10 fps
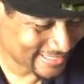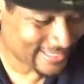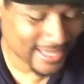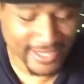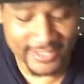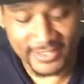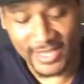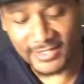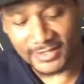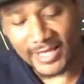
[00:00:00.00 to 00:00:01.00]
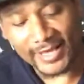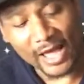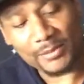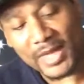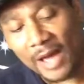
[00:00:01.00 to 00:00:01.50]
yeah, it's it's a deck I
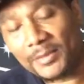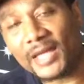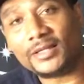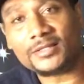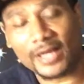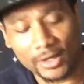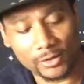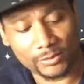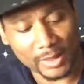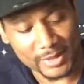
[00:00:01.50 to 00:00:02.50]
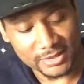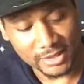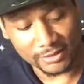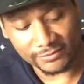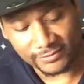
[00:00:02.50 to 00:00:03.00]
made. I made this at home by
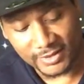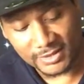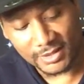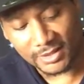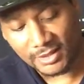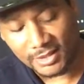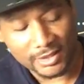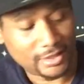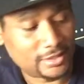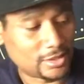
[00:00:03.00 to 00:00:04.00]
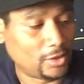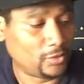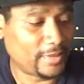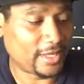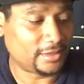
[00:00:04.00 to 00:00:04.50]
myself. It's a it's a
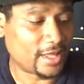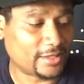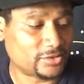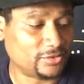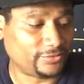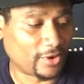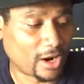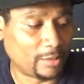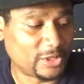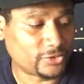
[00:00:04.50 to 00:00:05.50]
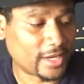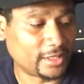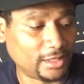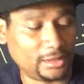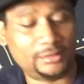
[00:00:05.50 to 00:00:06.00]
homemade deck so far. I'm gonna try
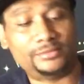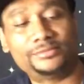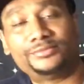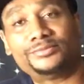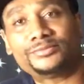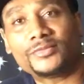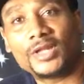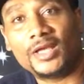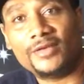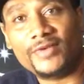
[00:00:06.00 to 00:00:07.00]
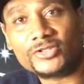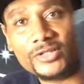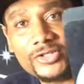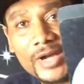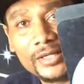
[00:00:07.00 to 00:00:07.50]
to um
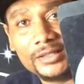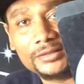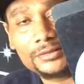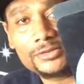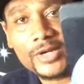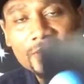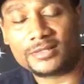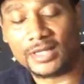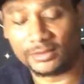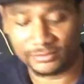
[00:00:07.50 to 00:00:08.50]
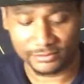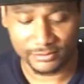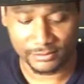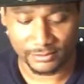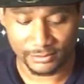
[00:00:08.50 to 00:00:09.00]
eventually try to try to sell
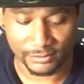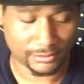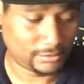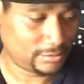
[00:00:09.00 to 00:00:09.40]
them.